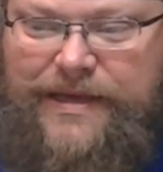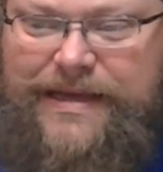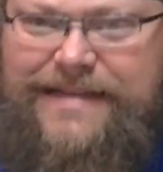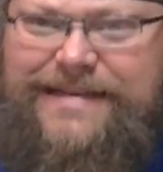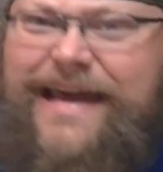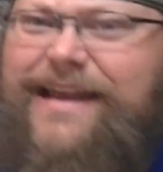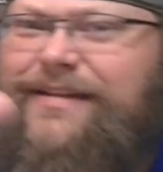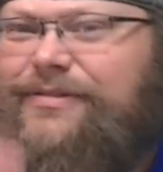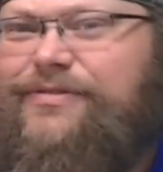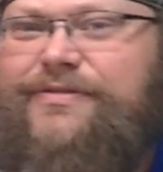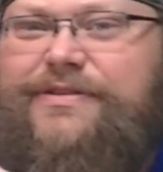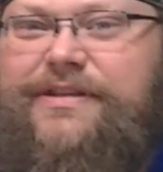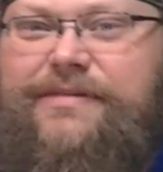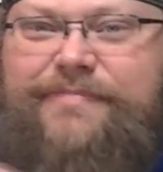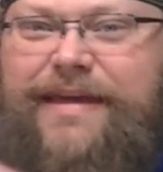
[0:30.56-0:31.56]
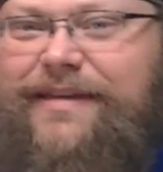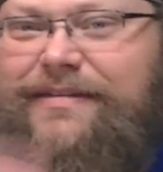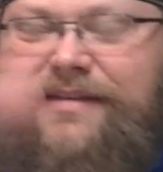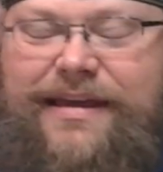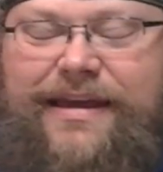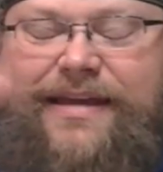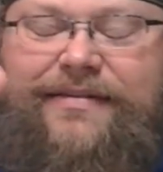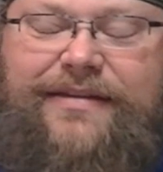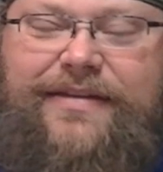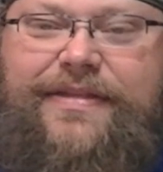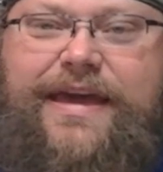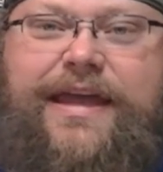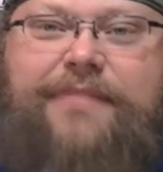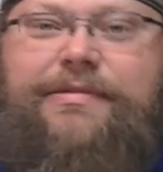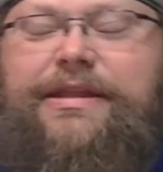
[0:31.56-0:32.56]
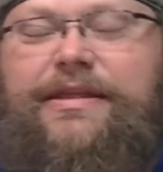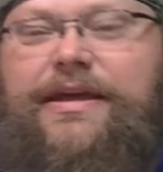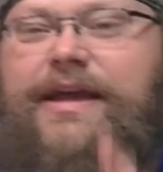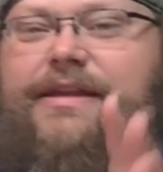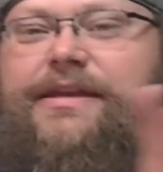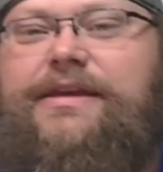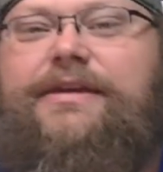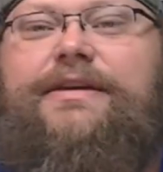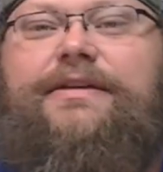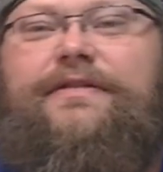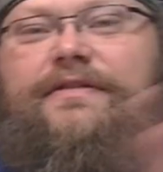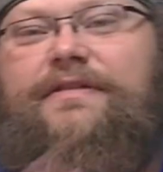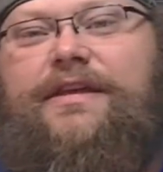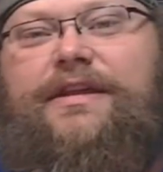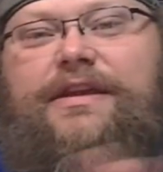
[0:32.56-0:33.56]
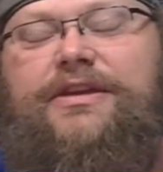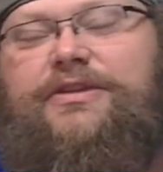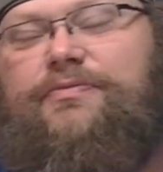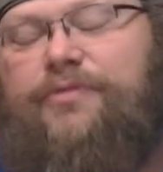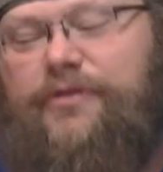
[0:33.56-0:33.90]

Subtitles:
it's kind of loosely based, I guess, on that. I mean, the idea is that each